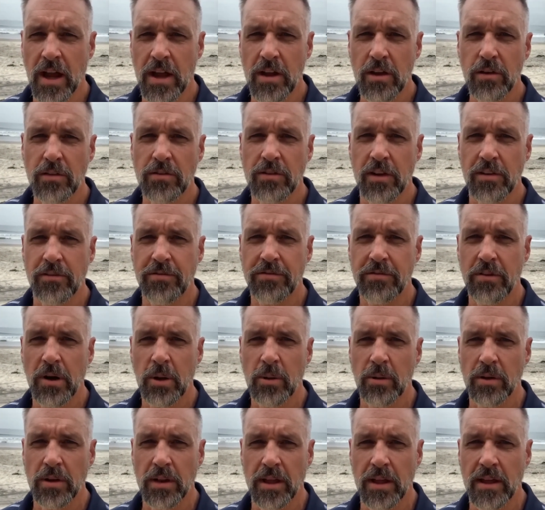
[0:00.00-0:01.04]
I use it
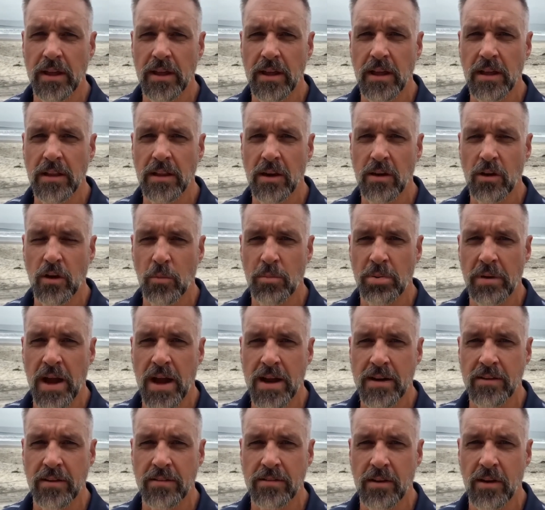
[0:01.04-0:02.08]
frequently in clinical practice,